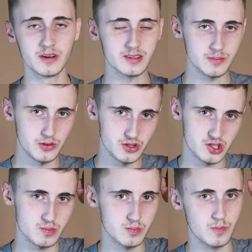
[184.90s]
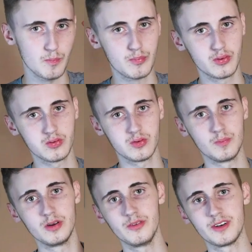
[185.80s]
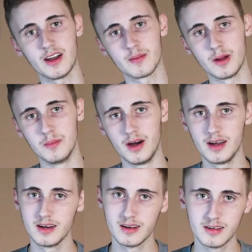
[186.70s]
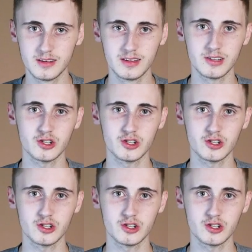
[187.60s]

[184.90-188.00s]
principle just poofed out of my mind during this